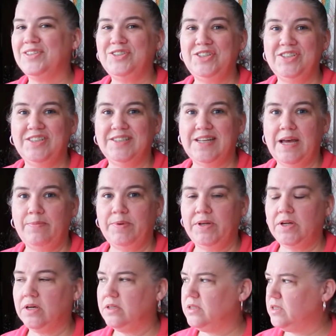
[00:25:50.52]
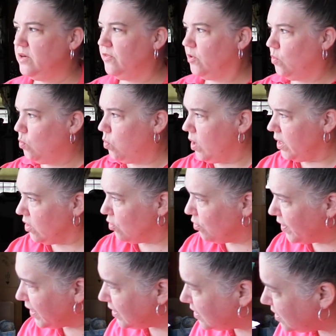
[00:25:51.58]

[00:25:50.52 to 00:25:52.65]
so she just happened to knock this over. What are they